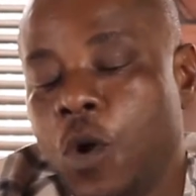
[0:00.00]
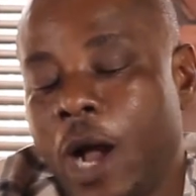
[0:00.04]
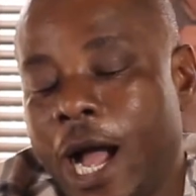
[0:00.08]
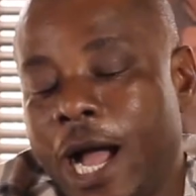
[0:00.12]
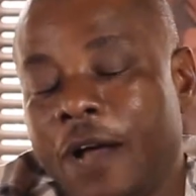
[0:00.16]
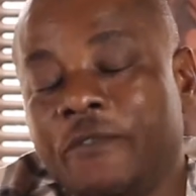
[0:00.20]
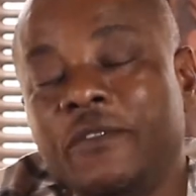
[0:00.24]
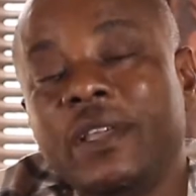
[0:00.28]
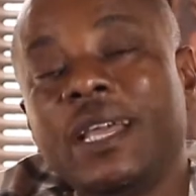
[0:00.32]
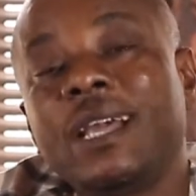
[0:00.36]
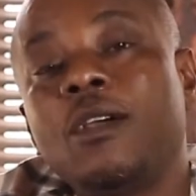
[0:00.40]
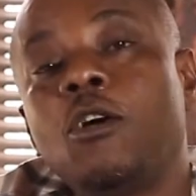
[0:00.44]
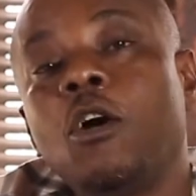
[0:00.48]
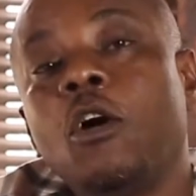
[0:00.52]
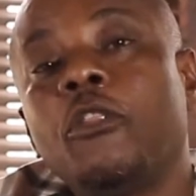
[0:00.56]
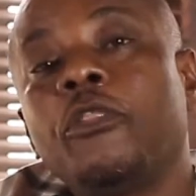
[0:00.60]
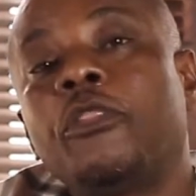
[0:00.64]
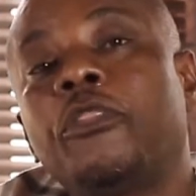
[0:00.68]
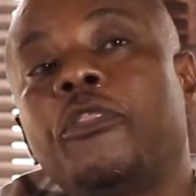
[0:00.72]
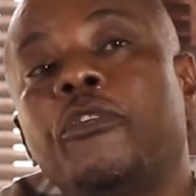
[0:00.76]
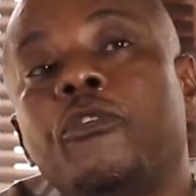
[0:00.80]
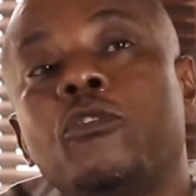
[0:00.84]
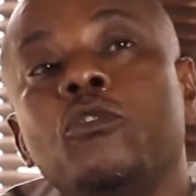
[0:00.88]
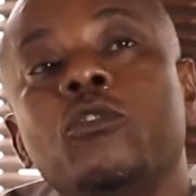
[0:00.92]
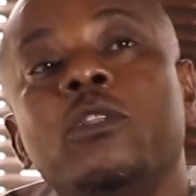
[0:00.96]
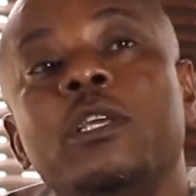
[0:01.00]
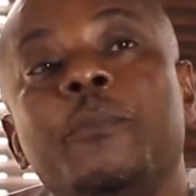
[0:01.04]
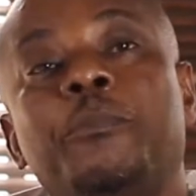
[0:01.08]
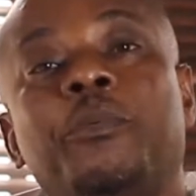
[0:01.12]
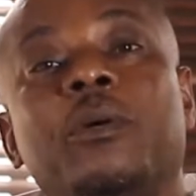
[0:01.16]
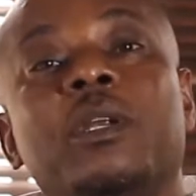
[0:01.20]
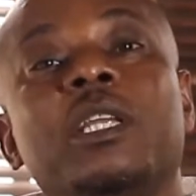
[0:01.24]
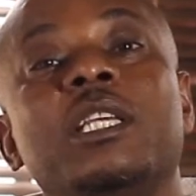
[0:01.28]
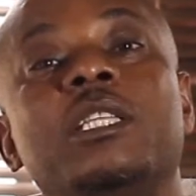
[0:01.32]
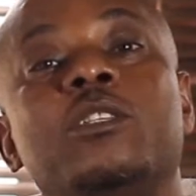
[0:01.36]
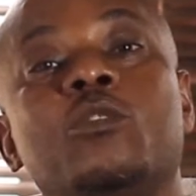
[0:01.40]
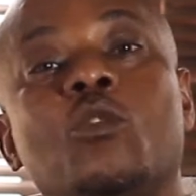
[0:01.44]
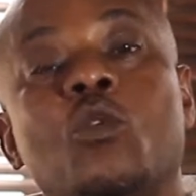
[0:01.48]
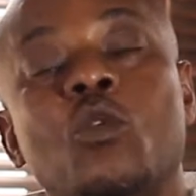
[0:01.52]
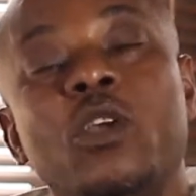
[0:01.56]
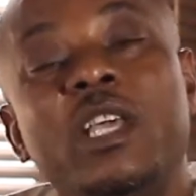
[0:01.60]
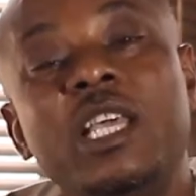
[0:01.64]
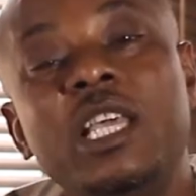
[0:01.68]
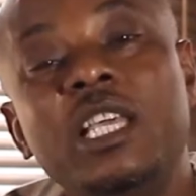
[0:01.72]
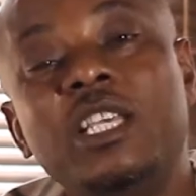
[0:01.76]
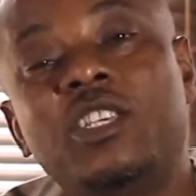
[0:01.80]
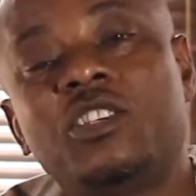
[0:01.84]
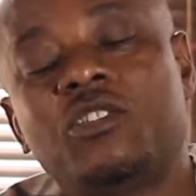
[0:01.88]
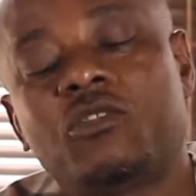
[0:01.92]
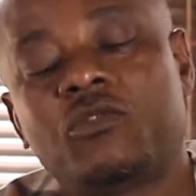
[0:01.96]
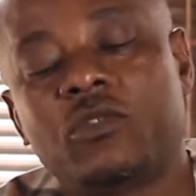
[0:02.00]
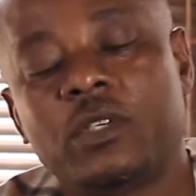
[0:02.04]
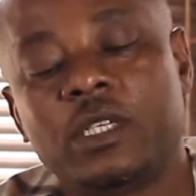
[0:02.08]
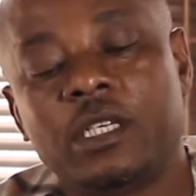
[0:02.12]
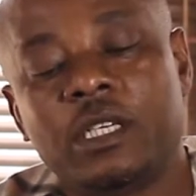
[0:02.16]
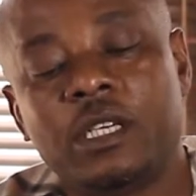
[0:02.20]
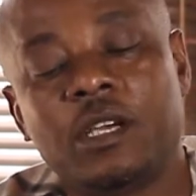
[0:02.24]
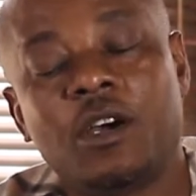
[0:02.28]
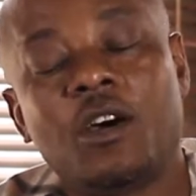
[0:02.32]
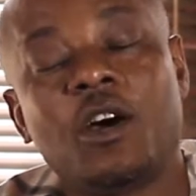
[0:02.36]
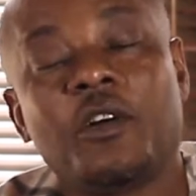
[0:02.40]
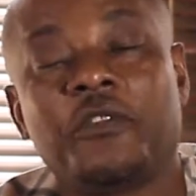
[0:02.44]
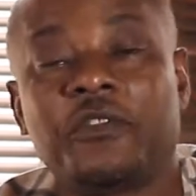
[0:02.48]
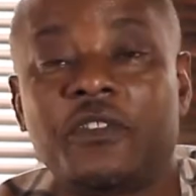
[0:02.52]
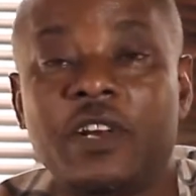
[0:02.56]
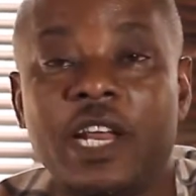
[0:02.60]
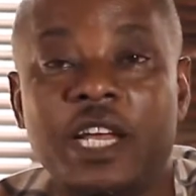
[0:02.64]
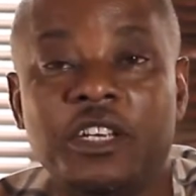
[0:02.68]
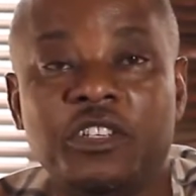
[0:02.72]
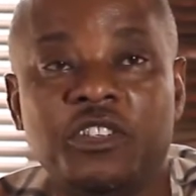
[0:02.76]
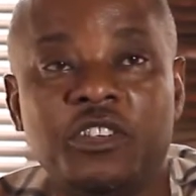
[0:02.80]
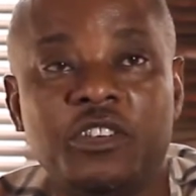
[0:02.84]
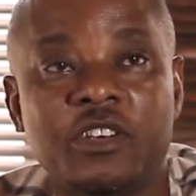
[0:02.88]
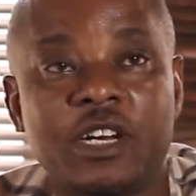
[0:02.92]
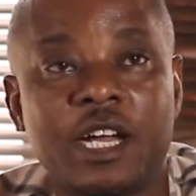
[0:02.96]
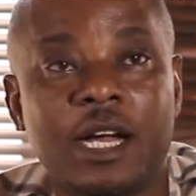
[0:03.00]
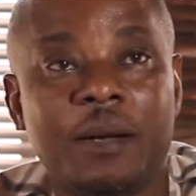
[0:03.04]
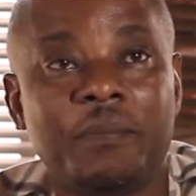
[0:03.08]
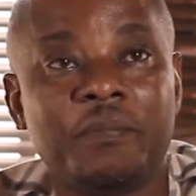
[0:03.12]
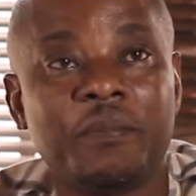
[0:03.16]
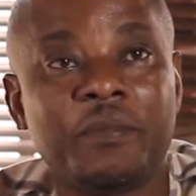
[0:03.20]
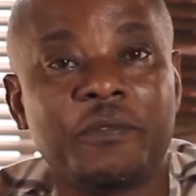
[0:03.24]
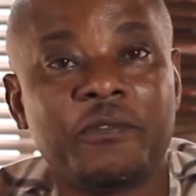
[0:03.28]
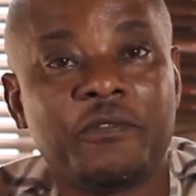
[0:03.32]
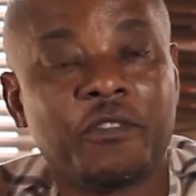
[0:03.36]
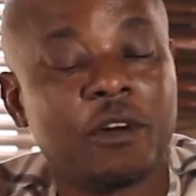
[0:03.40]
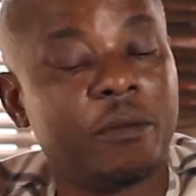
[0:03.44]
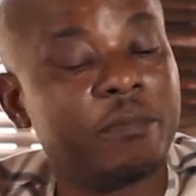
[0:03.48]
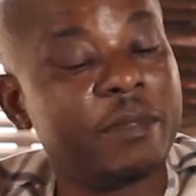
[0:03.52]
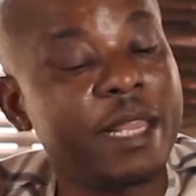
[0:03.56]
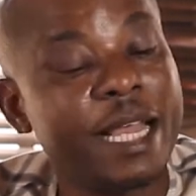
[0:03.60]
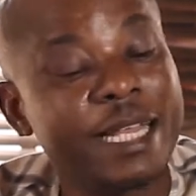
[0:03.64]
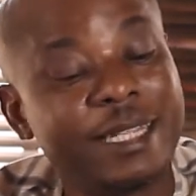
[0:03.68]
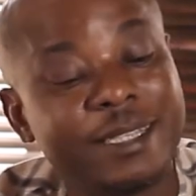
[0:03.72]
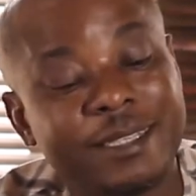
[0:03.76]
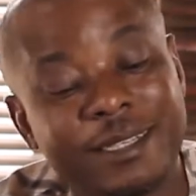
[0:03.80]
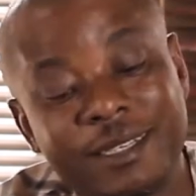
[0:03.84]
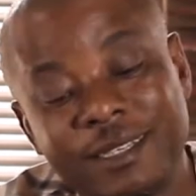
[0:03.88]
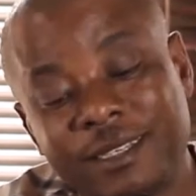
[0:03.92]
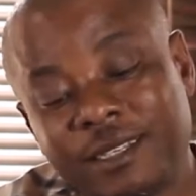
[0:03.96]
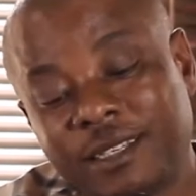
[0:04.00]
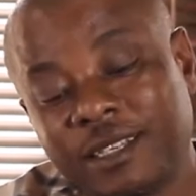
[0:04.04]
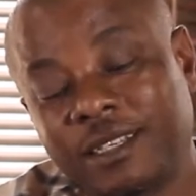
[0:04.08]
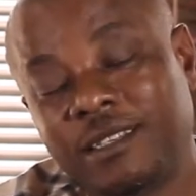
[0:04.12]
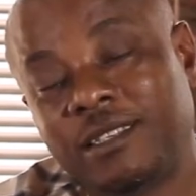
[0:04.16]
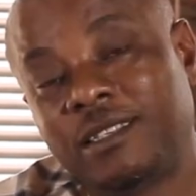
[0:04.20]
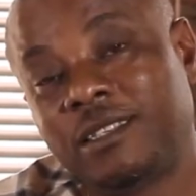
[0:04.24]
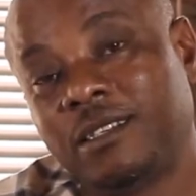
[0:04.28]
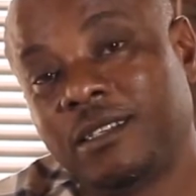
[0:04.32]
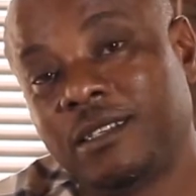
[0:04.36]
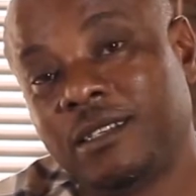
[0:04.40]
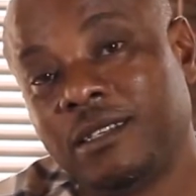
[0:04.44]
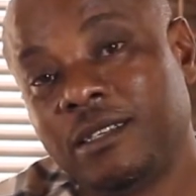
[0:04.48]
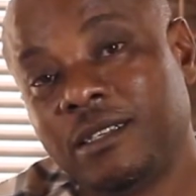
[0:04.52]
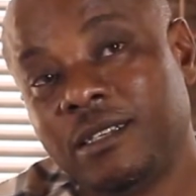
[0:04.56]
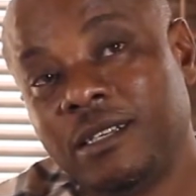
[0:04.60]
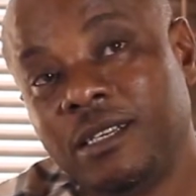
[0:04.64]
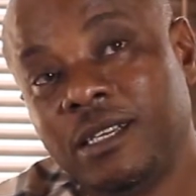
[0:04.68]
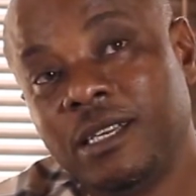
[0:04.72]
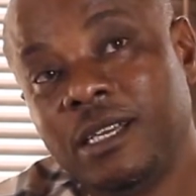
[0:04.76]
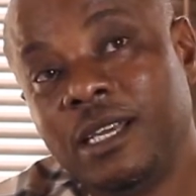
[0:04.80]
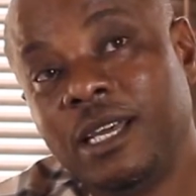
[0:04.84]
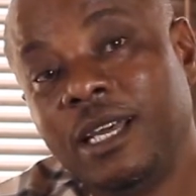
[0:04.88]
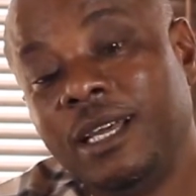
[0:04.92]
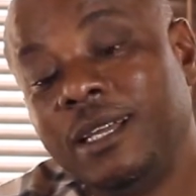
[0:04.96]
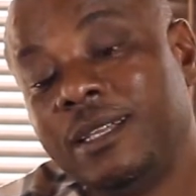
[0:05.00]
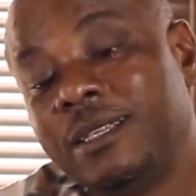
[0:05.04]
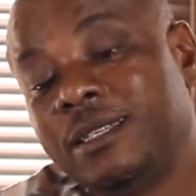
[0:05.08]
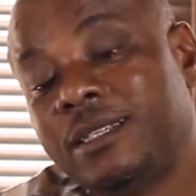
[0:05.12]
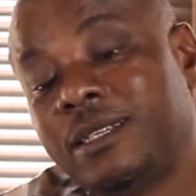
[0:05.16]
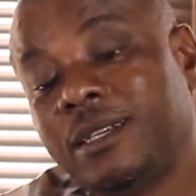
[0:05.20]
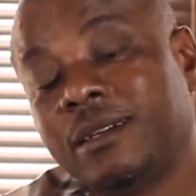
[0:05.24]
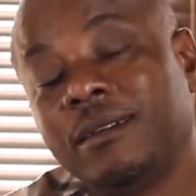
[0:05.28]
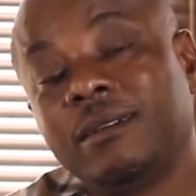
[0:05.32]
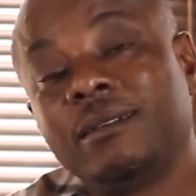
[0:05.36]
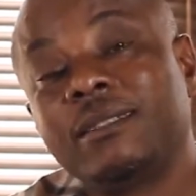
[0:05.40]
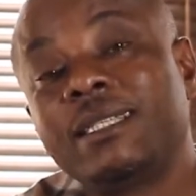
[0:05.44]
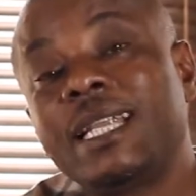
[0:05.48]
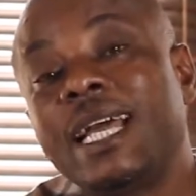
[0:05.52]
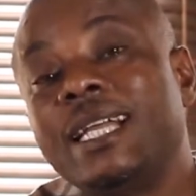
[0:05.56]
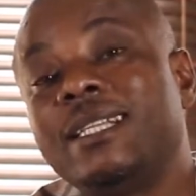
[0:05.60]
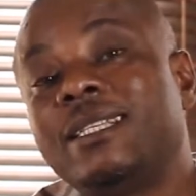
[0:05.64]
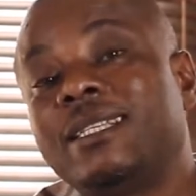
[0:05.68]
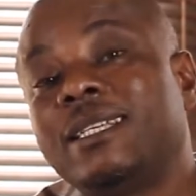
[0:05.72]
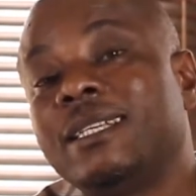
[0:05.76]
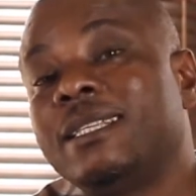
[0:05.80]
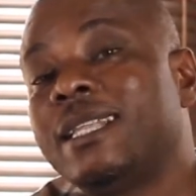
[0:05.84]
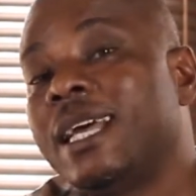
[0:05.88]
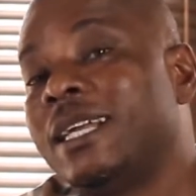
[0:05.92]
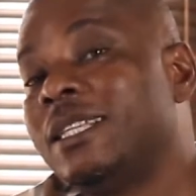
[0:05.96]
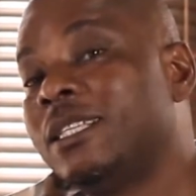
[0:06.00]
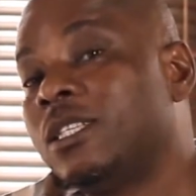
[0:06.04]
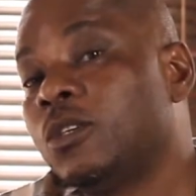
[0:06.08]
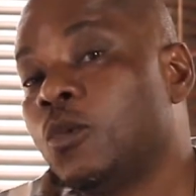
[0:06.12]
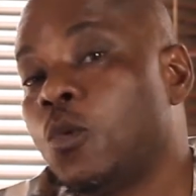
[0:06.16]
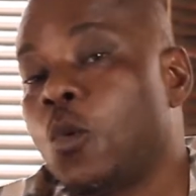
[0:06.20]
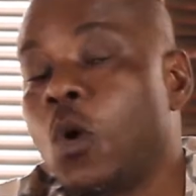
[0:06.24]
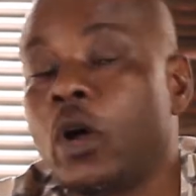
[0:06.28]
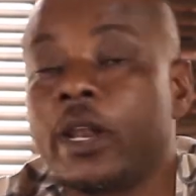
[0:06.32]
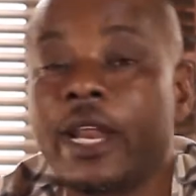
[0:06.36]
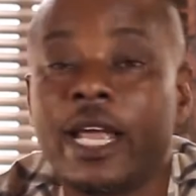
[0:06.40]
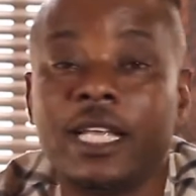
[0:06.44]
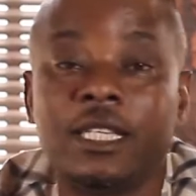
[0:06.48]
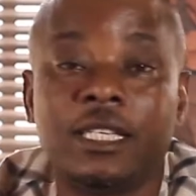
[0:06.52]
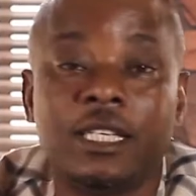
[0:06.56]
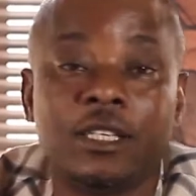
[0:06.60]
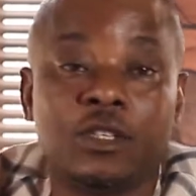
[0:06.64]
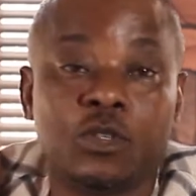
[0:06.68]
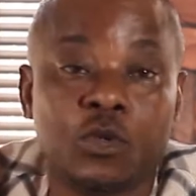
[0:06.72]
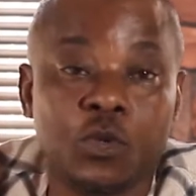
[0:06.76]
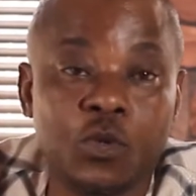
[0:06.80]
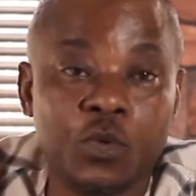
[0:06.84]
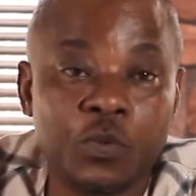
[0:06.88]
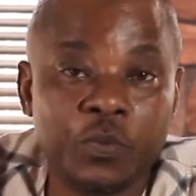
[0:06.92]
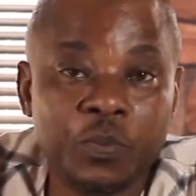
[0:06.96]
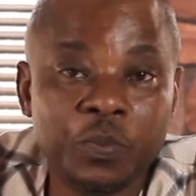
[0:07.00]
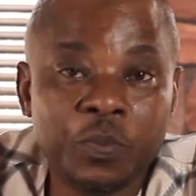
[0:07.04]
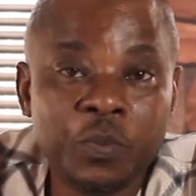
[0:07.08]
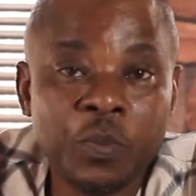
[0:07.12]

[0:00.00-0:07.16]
having gone through the political history of Nigeria from 1960 till 1991-92,